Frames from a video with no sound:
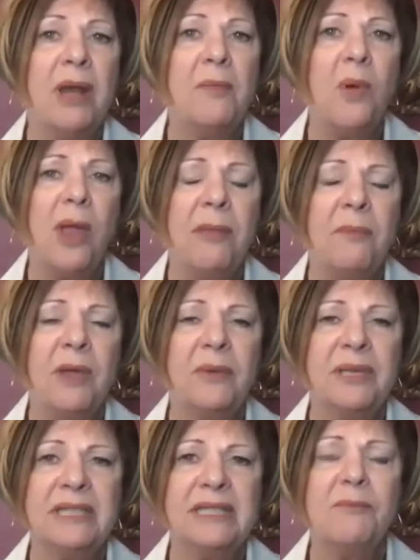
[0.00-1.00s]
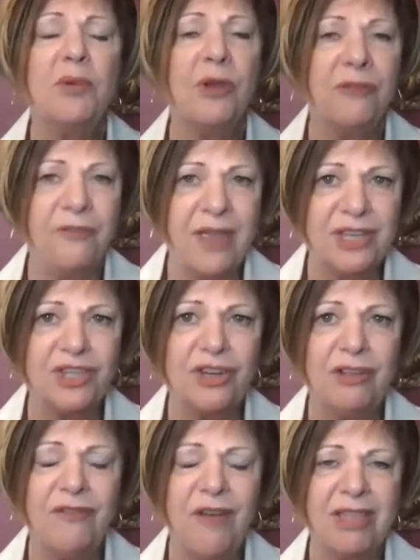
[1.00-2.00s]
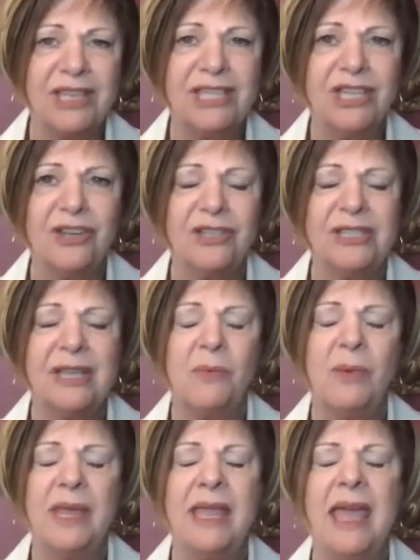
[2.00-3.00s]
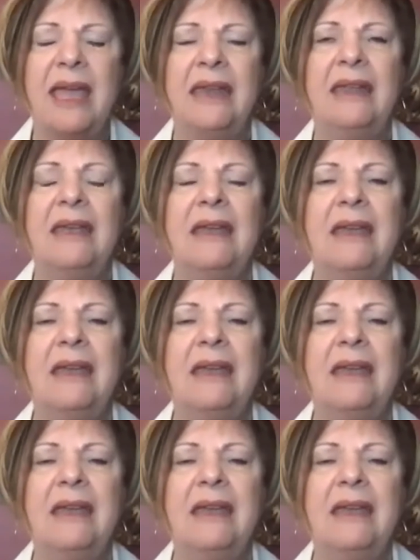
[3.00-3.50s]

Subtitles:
appointment with some professional volunteers that we had.